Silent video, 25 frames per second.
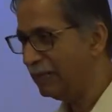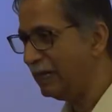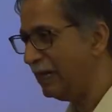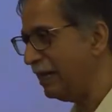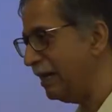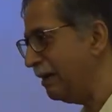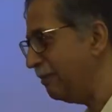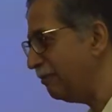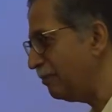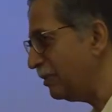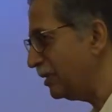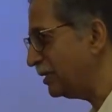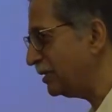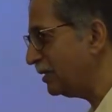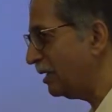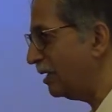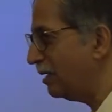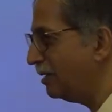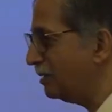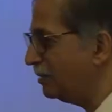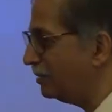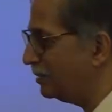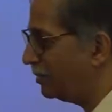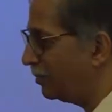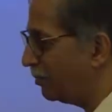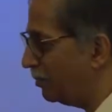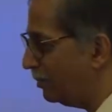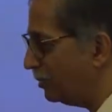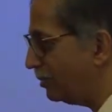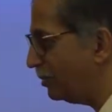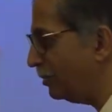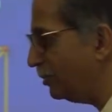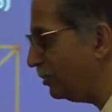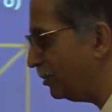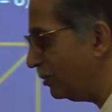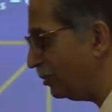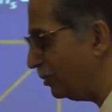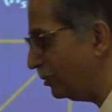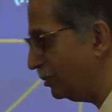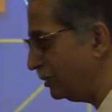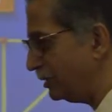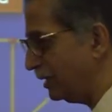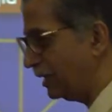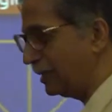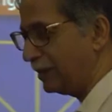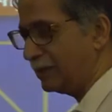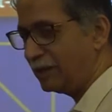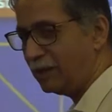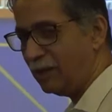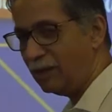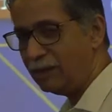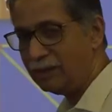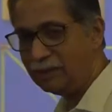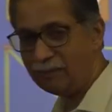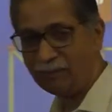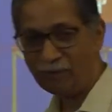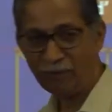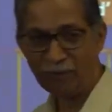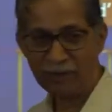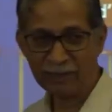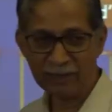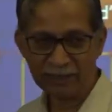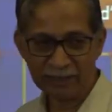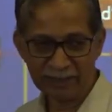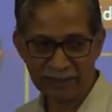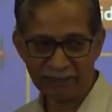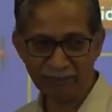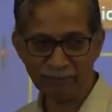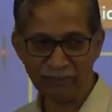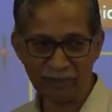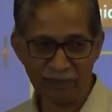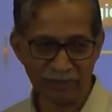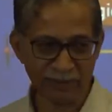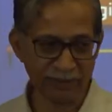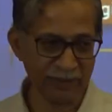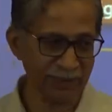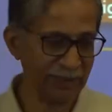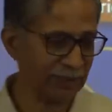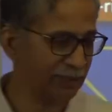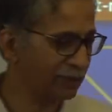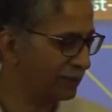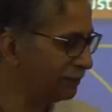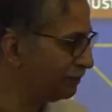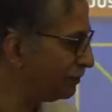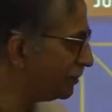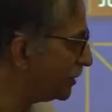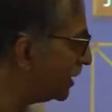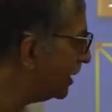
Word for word: m plus r is equal to 2j. Got it for a simple truss.